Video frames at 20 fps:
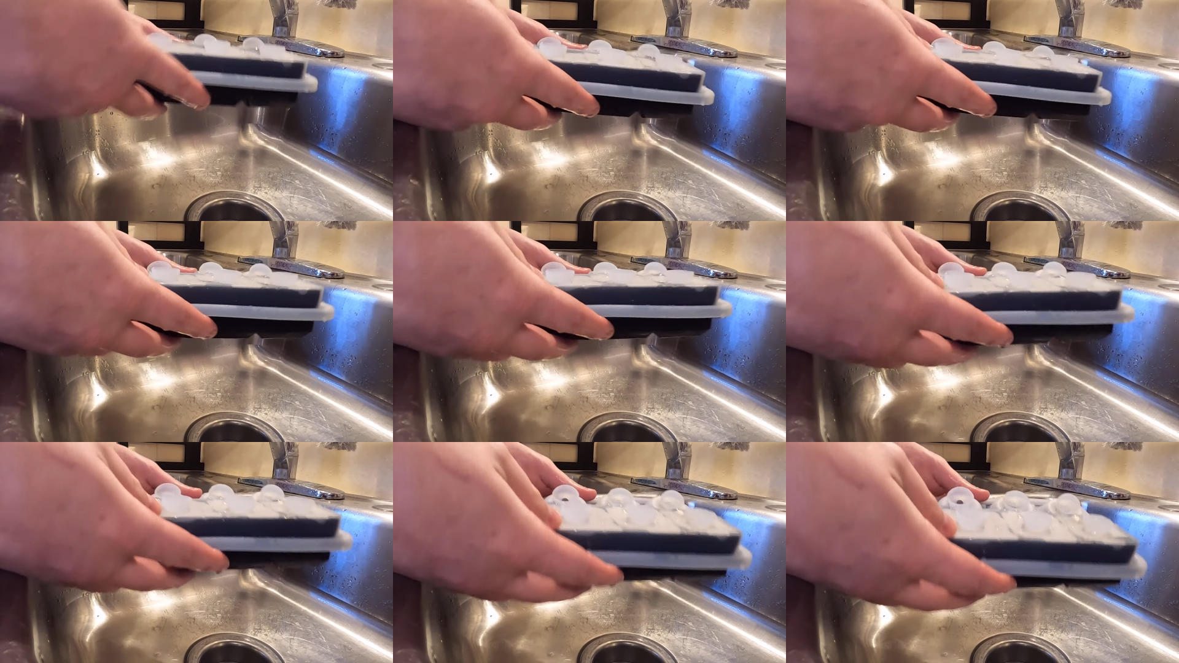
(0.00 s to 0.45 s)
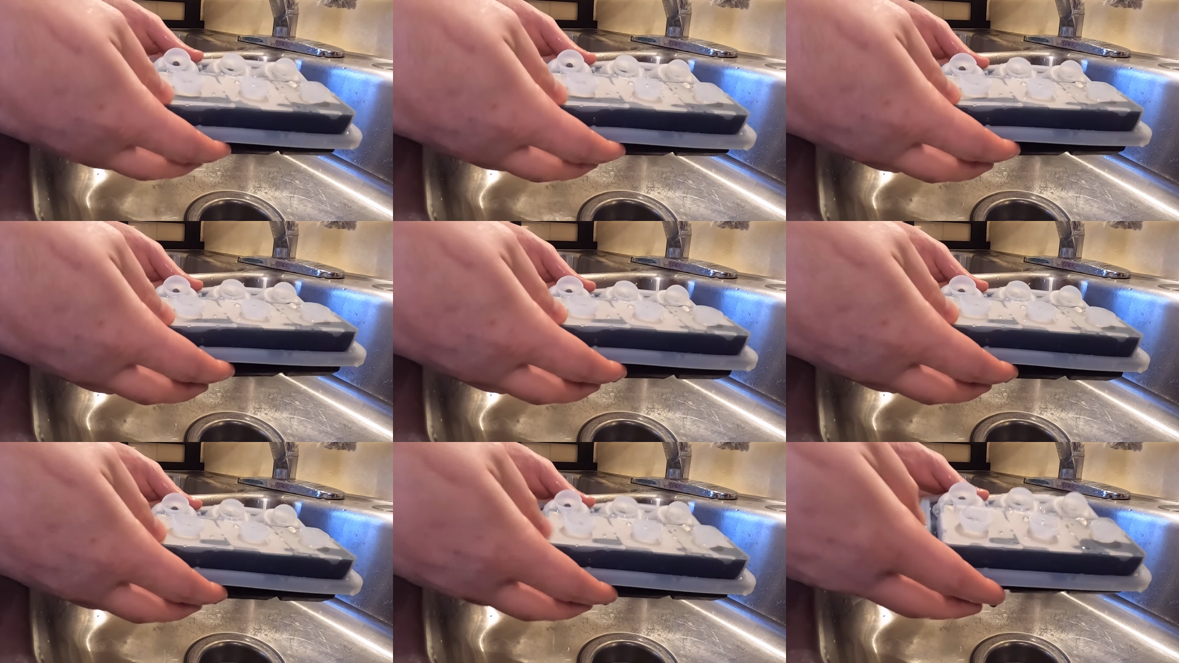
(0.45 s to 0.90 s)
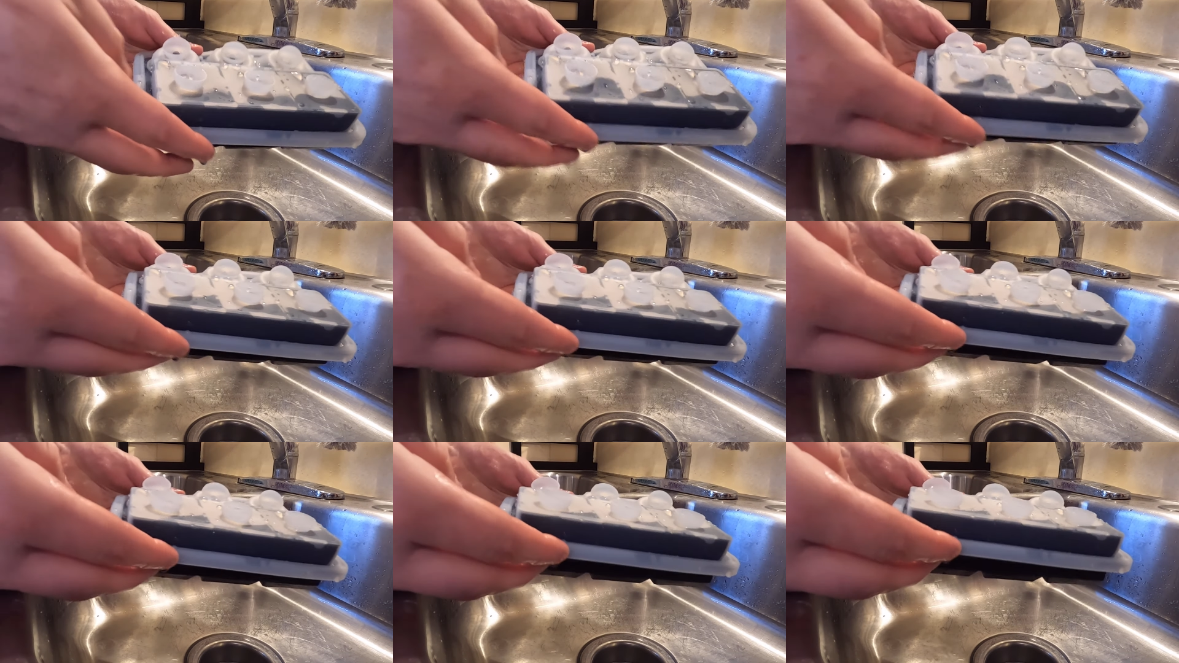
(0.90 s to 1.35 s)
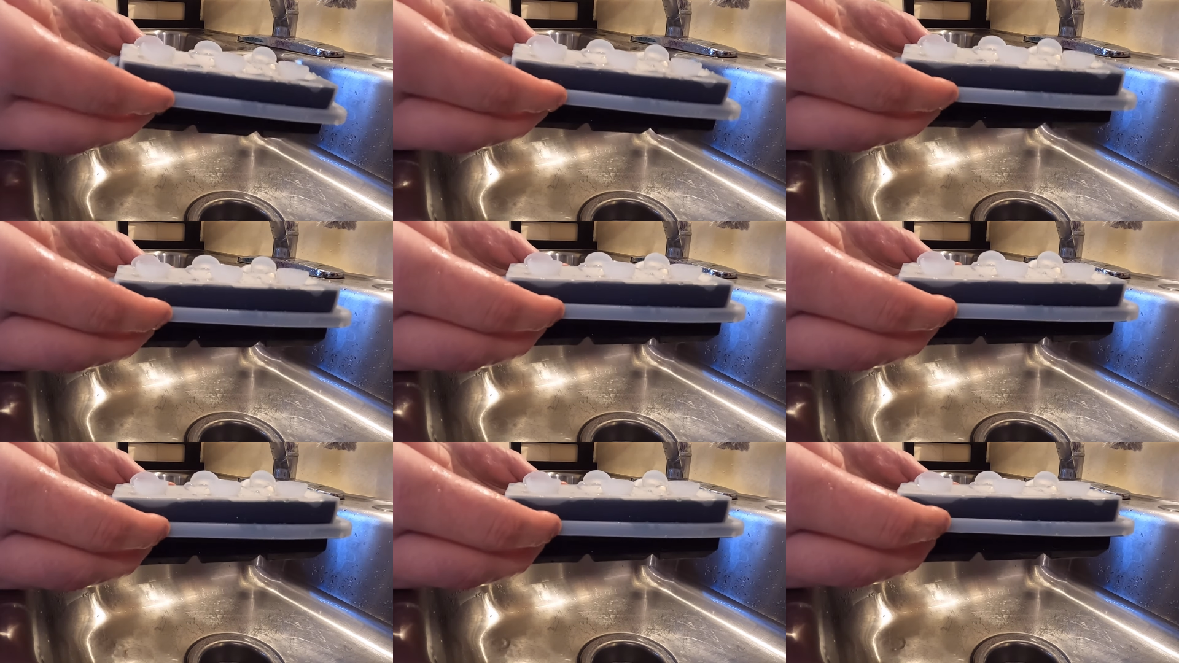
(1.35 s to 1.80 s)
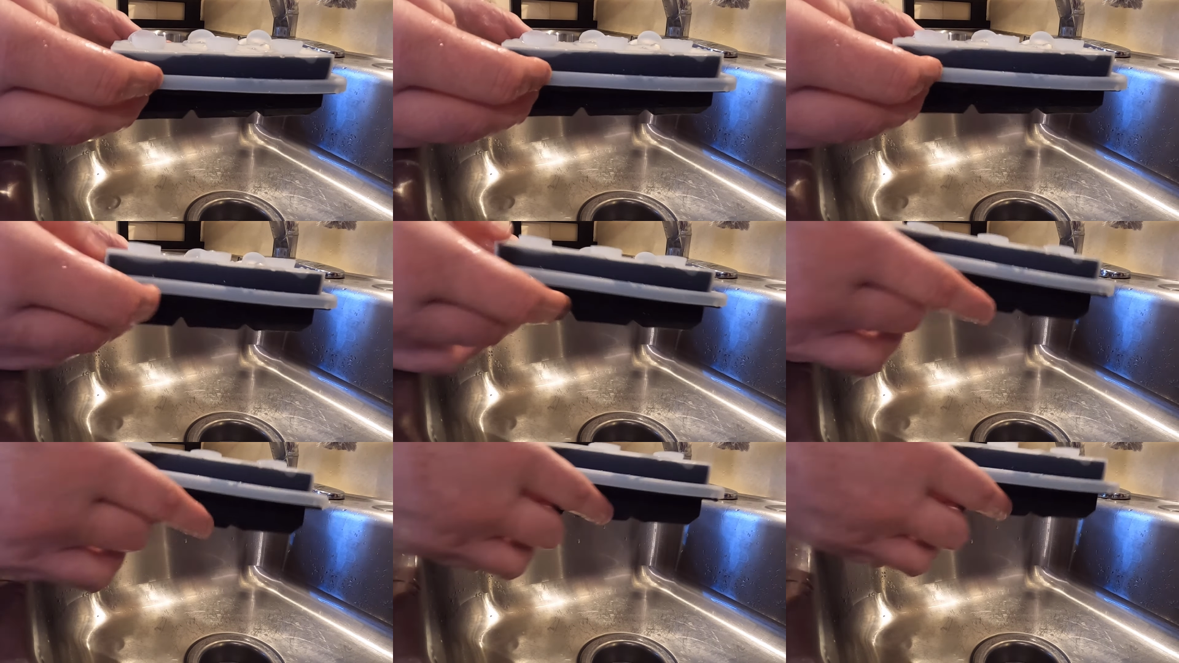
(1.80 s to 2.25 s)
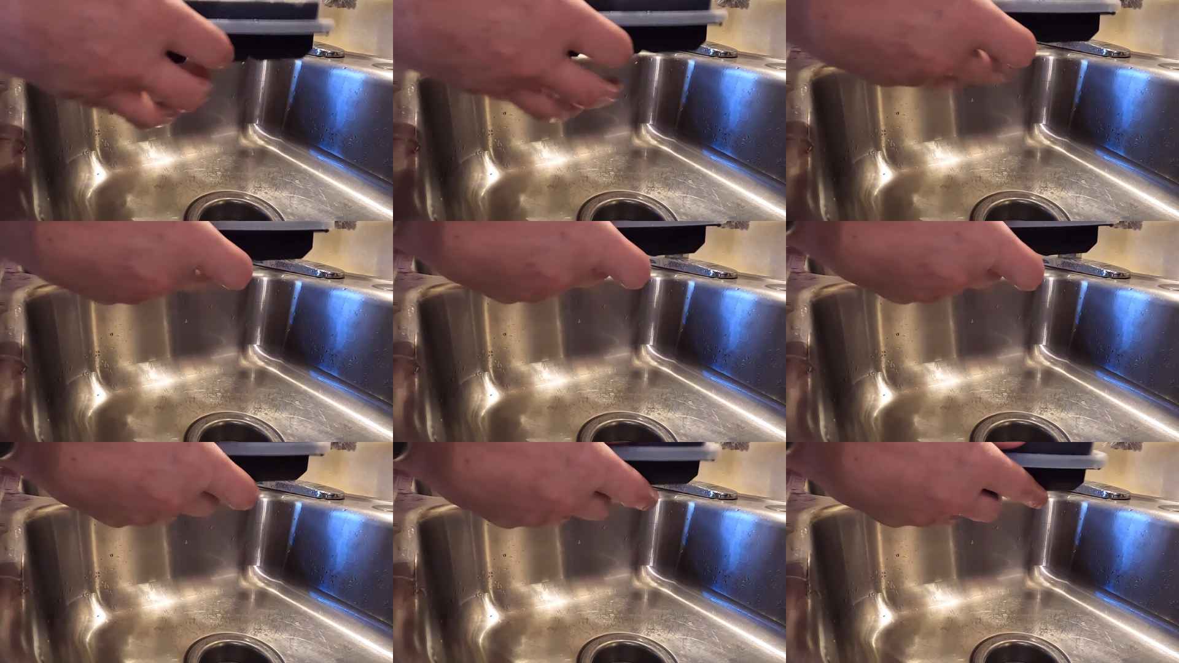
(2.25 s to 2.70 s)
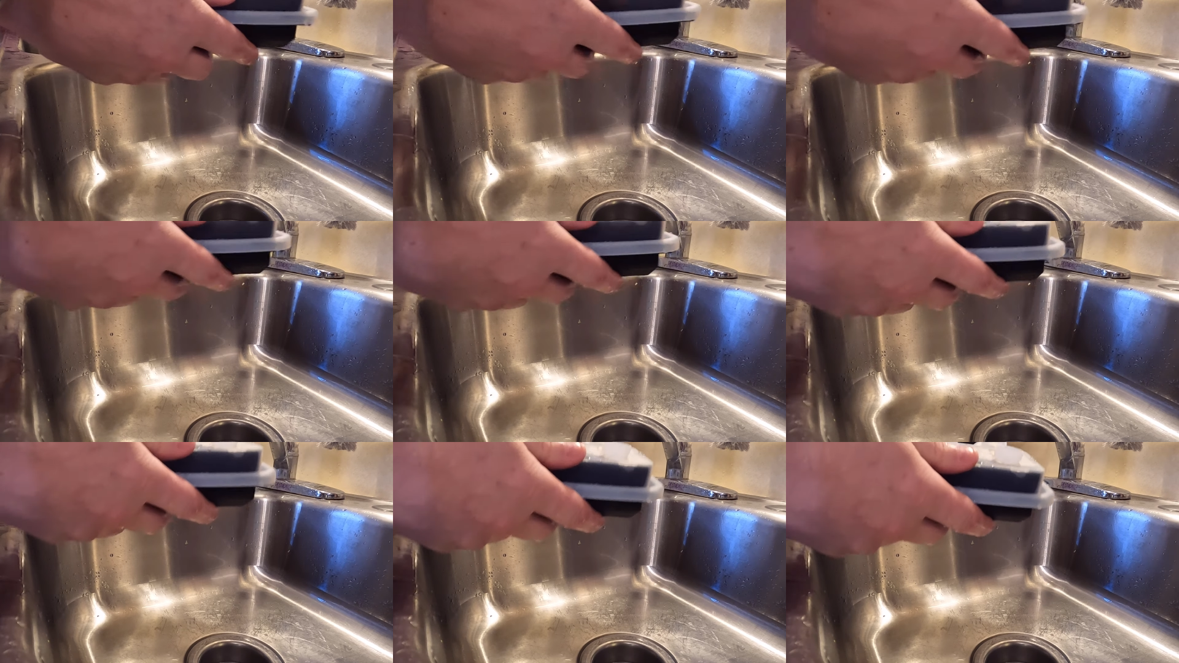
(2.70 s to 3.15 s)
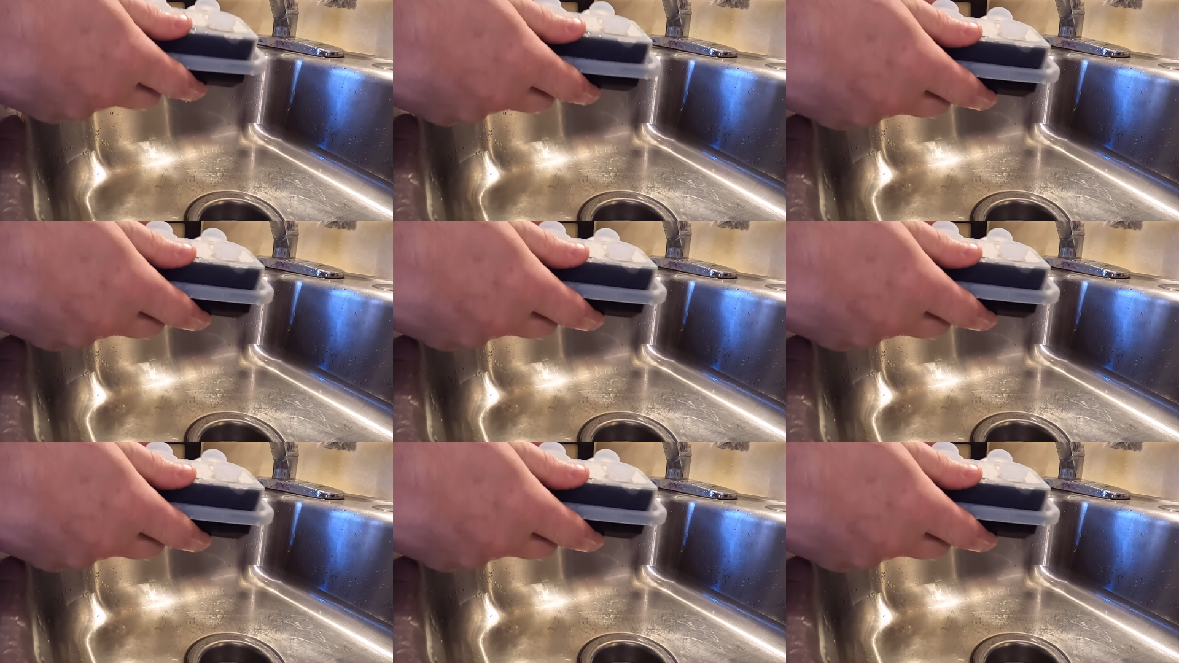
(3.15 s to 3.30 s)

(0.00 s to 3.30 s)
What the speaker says: (no speaker visible)